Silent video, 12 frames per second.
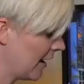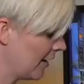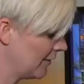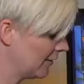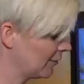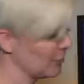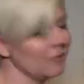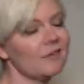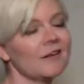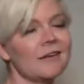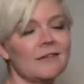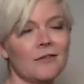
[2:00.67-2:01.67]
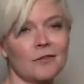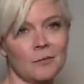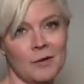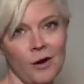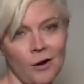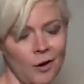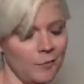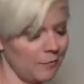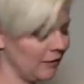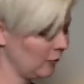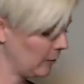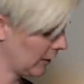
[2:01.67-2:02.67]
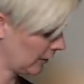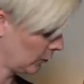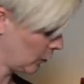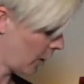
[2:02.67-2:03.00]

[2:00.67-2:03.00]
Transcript: And the reason I did this on my arm is because